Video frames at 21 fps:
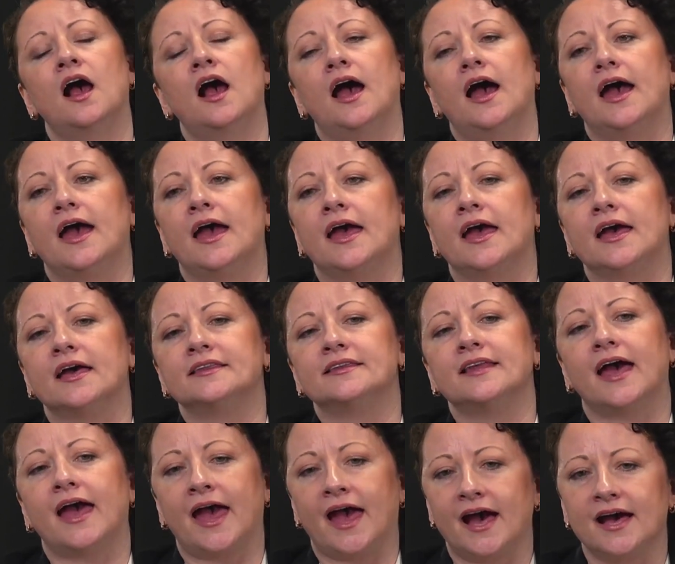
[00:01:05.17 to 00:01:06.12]
And
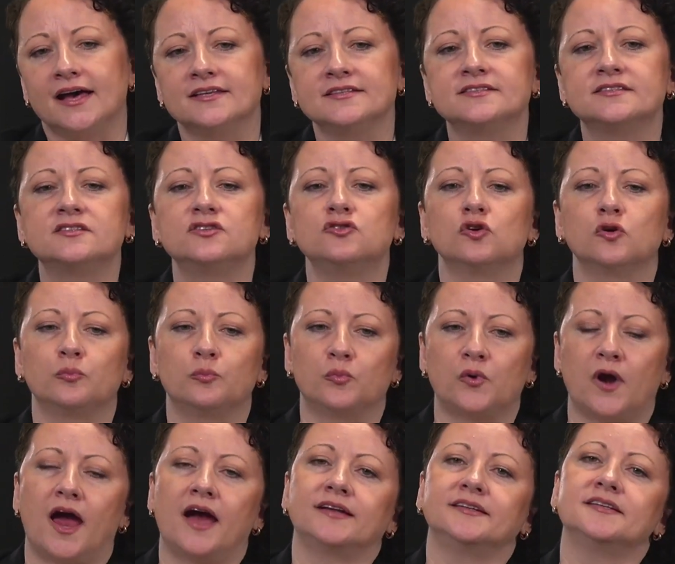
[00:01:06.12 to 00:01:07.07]
as your
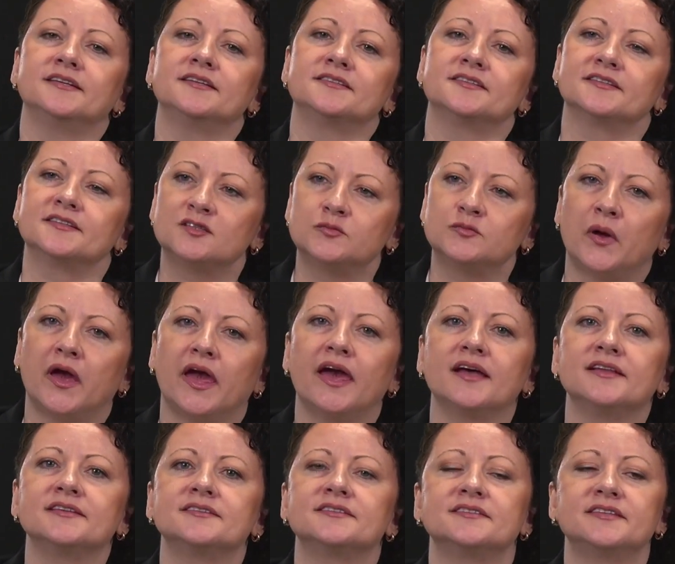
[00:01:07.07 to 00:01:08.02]
practice
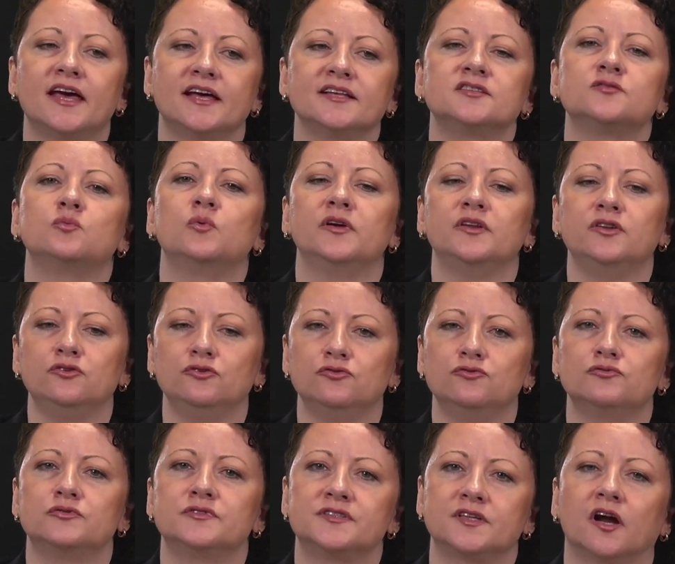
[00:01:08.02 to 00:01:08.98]
expands, that's when you
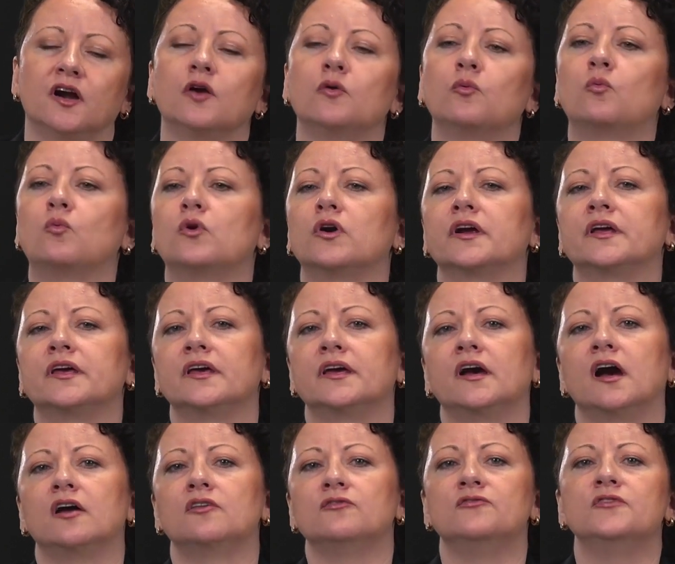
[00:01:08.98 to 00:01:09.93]
start working
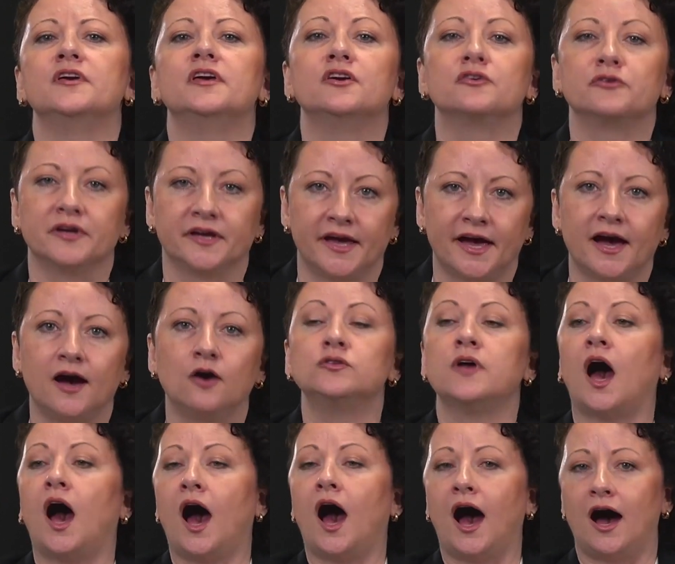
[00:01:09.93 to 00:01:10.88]
on figuring out
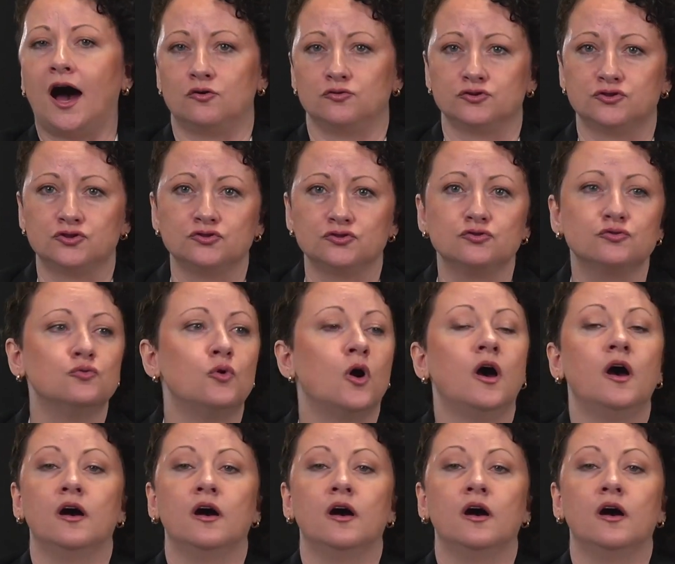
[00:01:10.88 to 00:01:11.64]
how to